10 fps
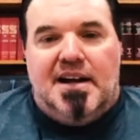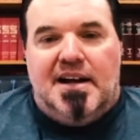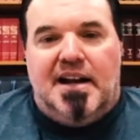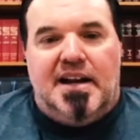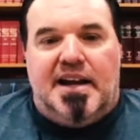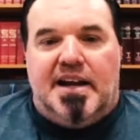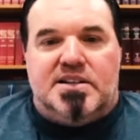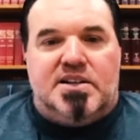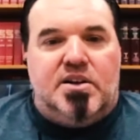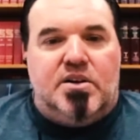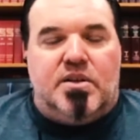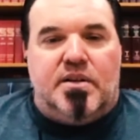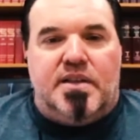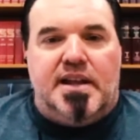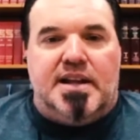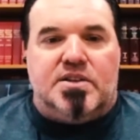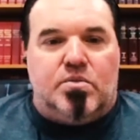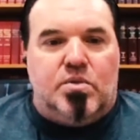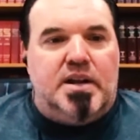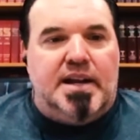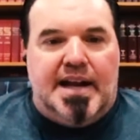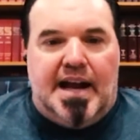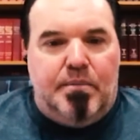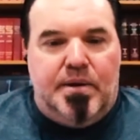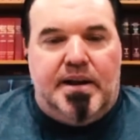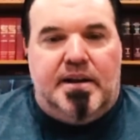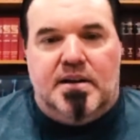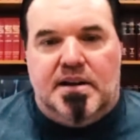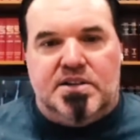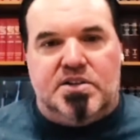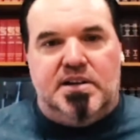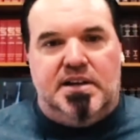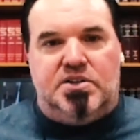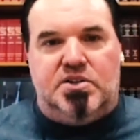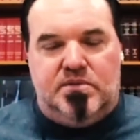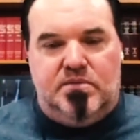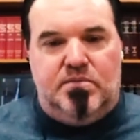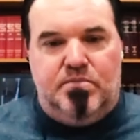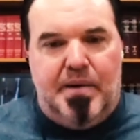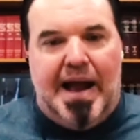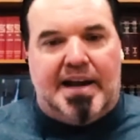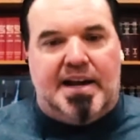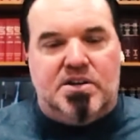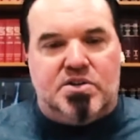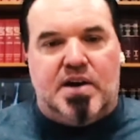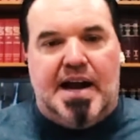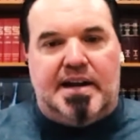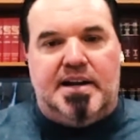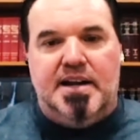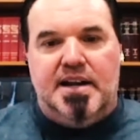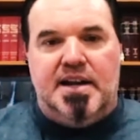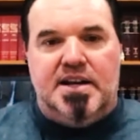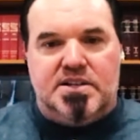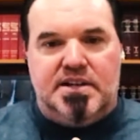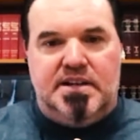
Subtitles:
in any case, the thing that's really got me is back on track, is